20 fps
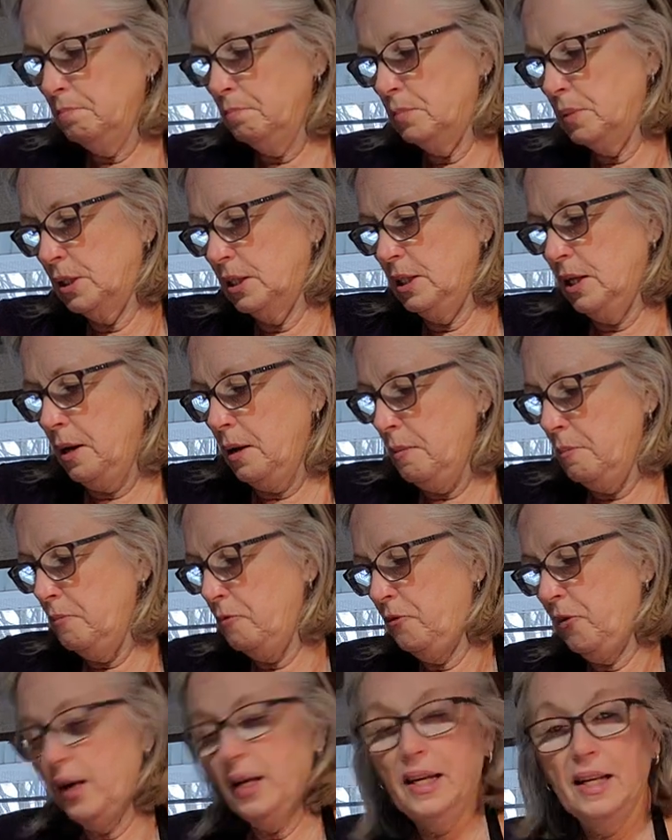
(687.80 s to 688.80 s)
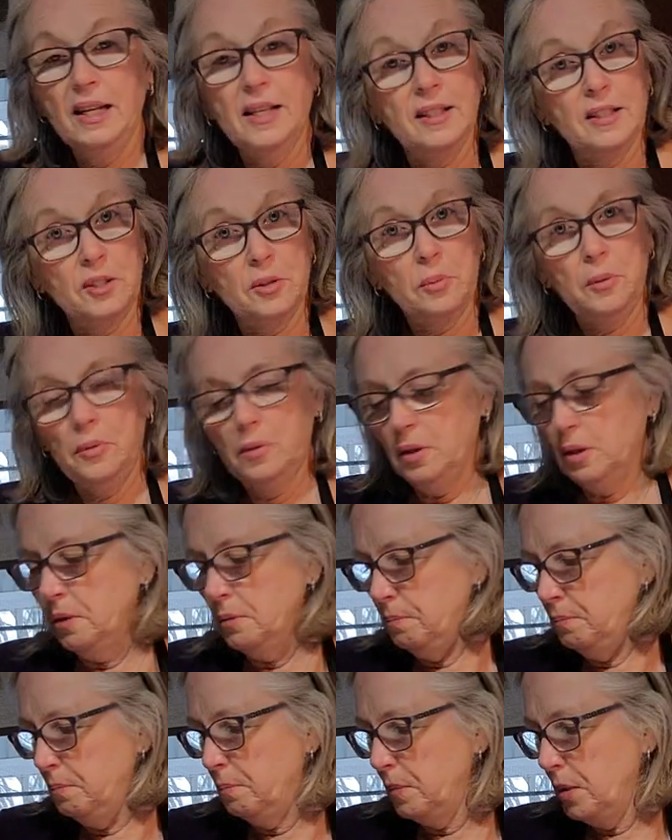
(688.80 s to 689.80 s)
some fajitas with
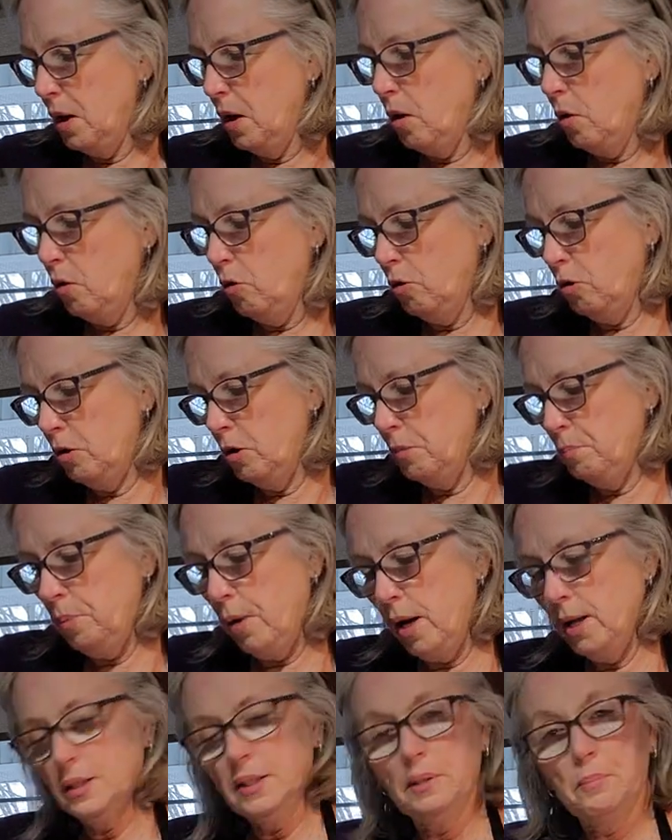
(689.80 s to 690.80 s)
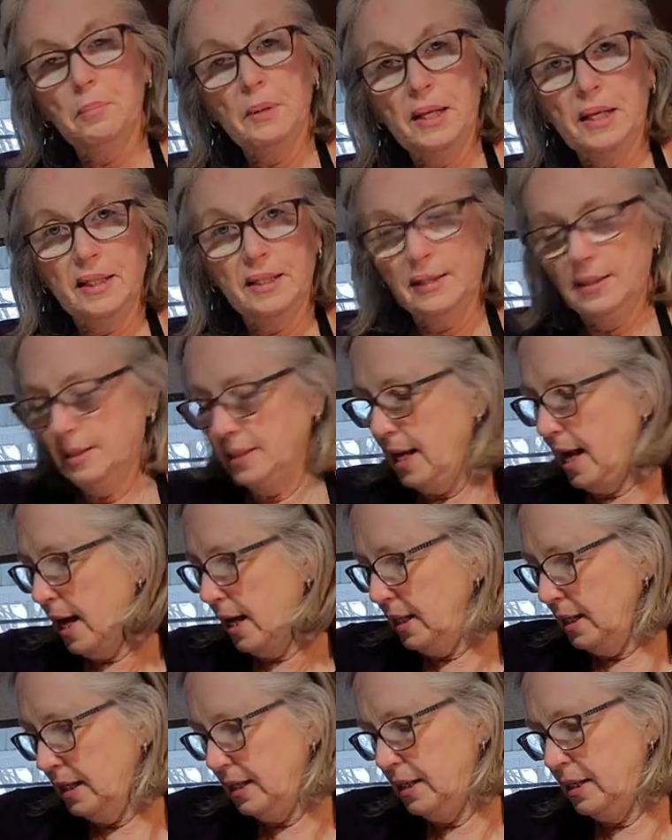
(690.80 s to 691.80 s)
them, or possibly a
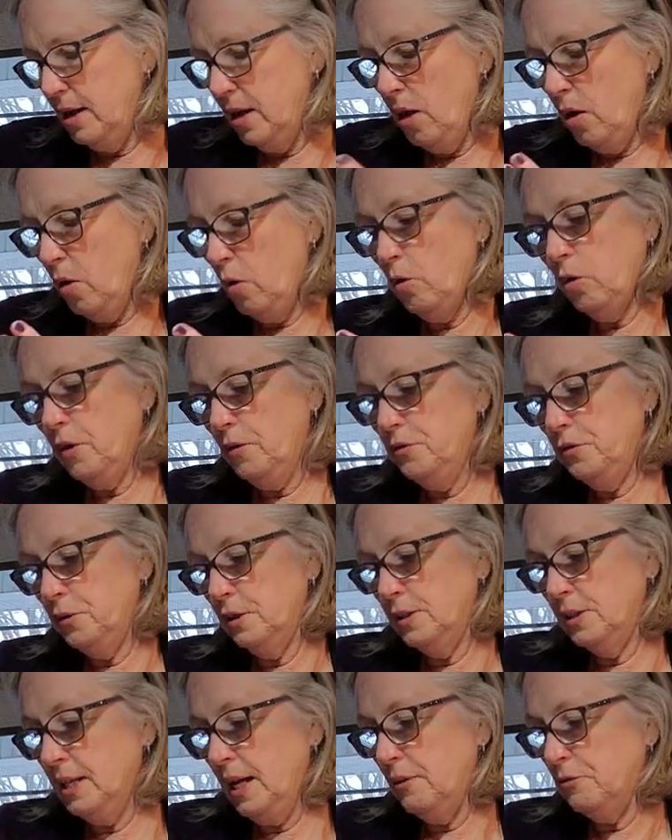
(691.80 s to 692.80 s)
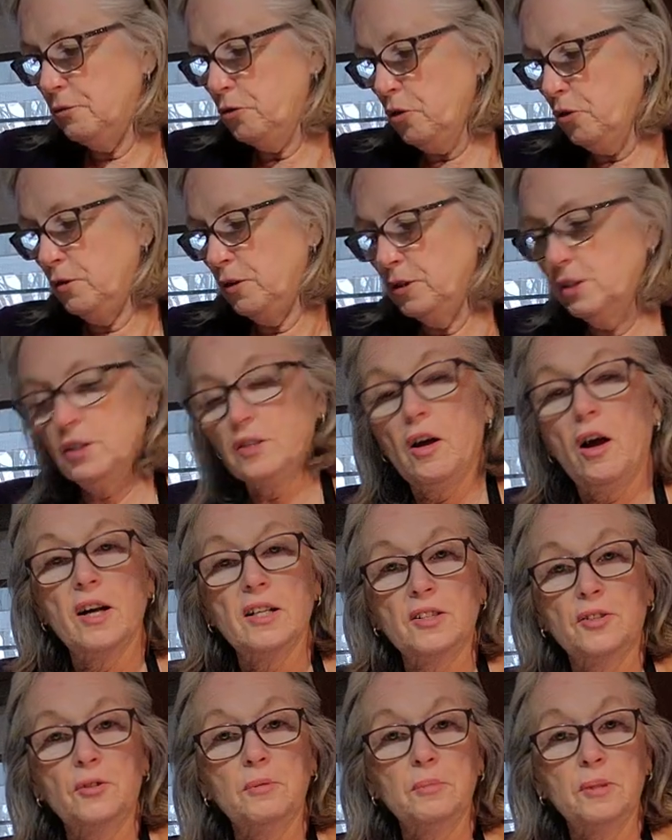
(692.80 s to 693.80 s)
salad, or if there's leftover
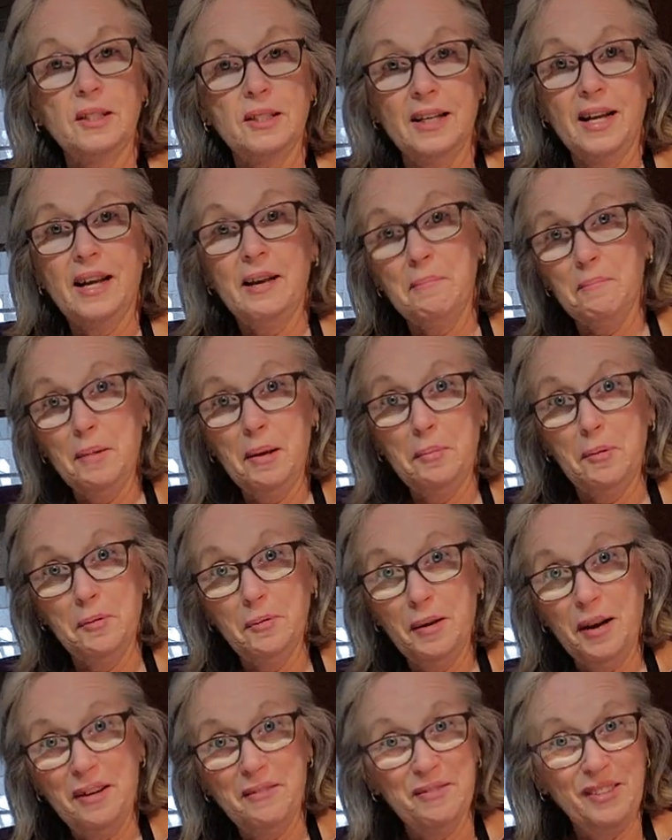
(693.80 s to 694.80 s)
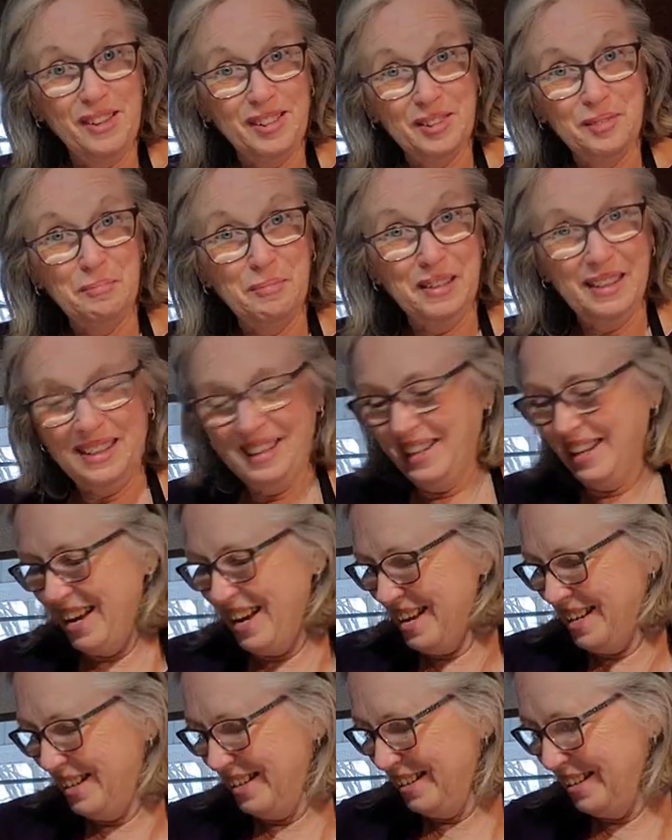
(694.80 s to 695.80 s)
sauce from tonight, maybe we'll have this meal
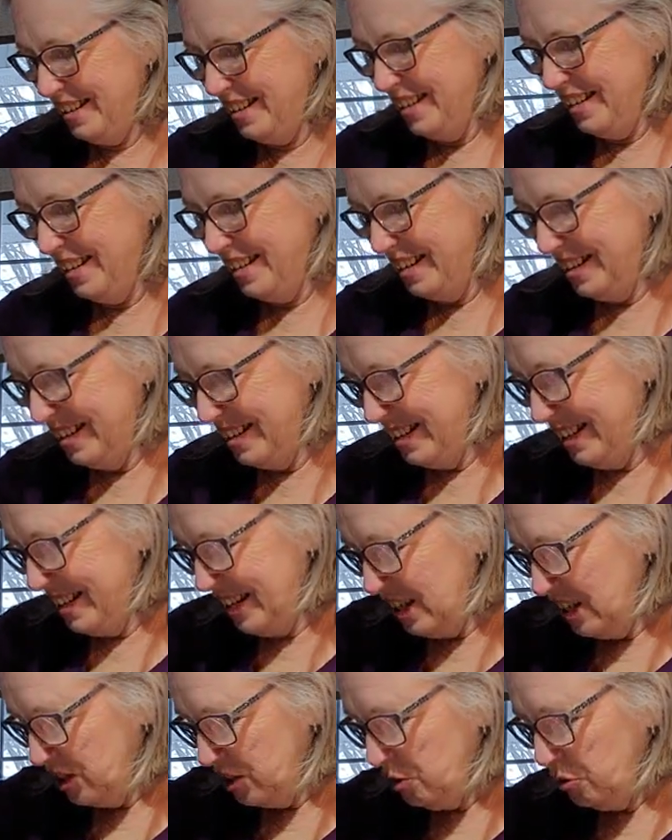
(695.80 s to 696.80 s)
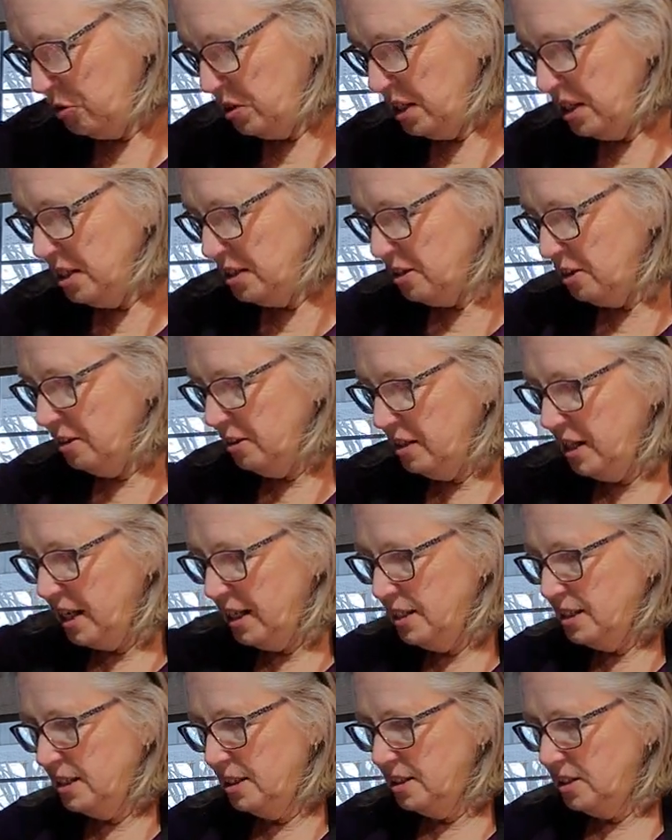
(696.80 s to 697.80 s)
again. So these are
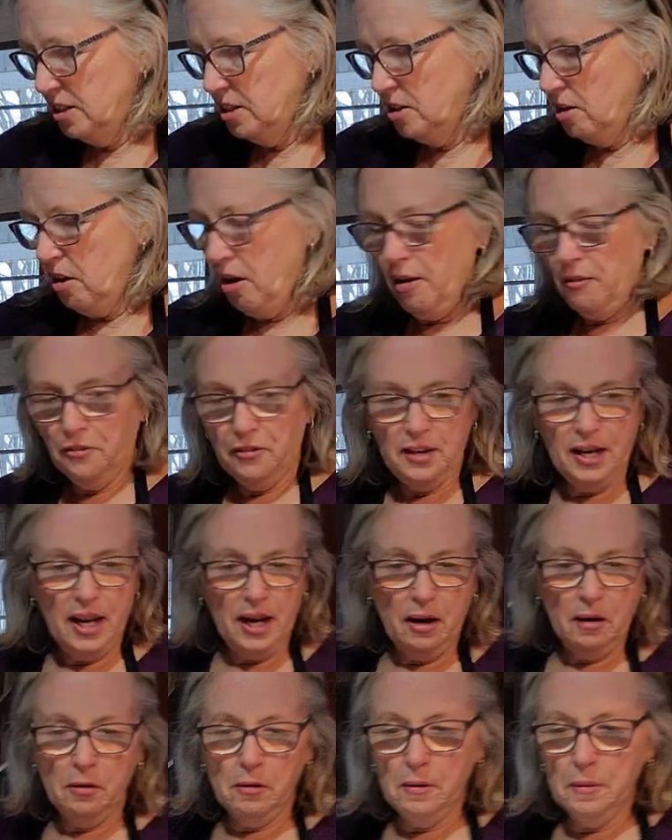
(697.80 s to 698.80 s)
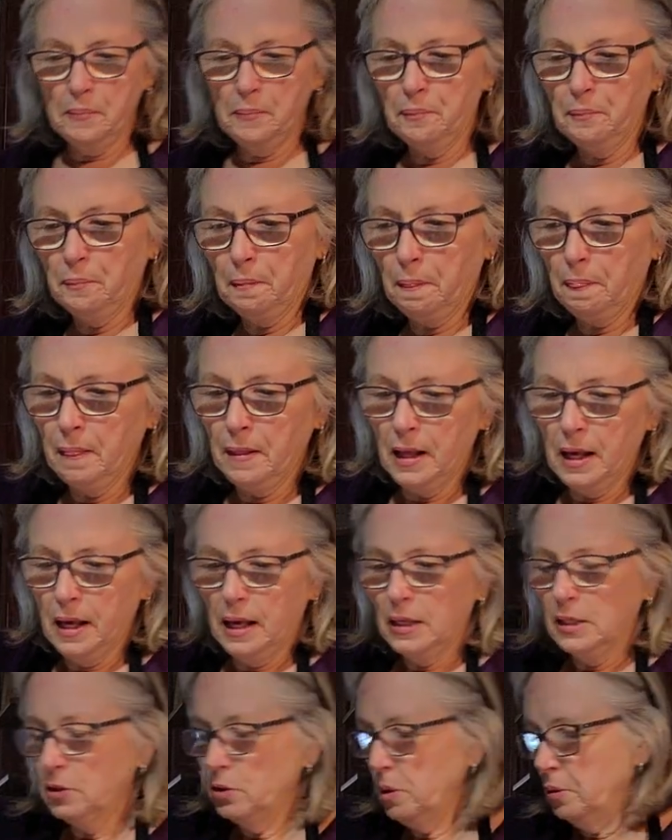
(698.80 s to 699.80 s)
nice and soft now.
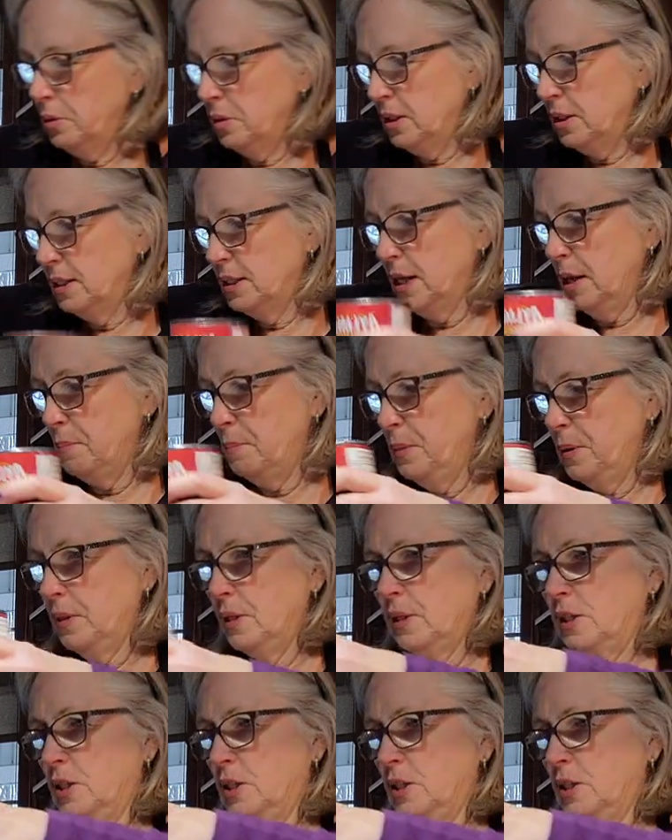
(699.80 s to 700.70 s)
So I'm going to dump in the